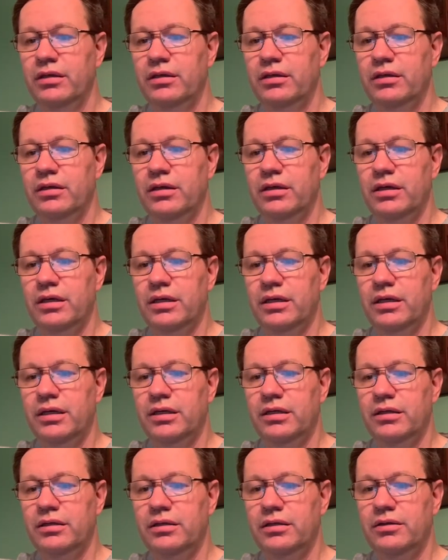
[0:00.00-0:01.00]

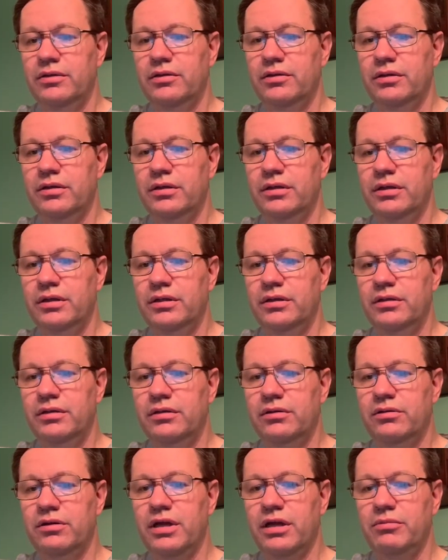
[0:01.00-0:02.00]
And let's see,
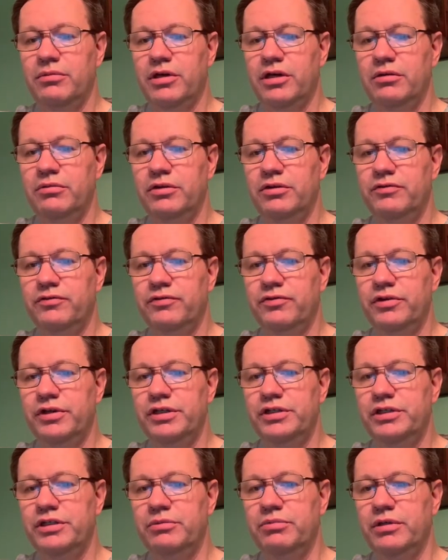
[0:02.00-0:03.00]
or that might have been free
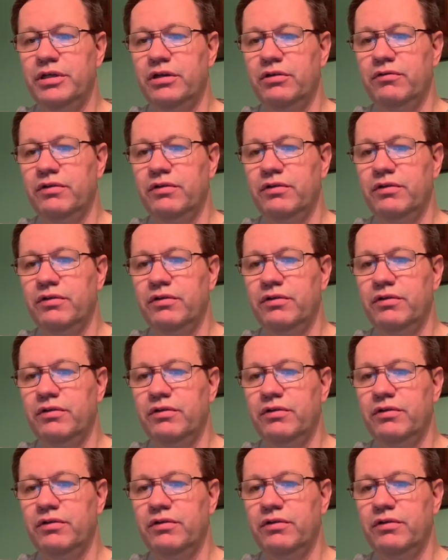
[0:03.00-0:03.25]
shipping on